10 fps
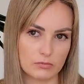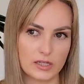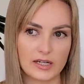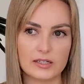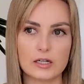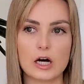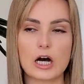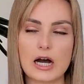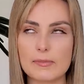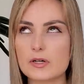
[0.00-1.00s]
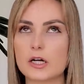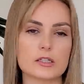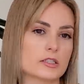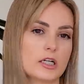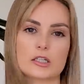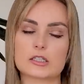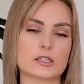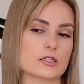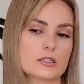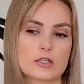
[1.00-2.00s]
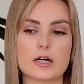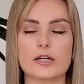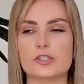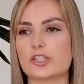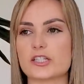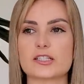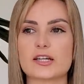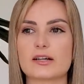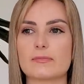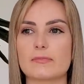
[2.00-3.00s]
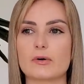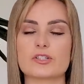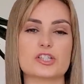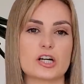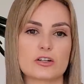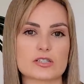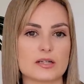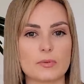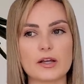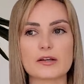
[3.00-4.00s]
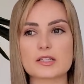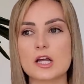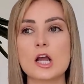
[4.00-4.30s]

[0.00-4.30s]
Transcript: And I'm a younger sister, and just like most younger siblings,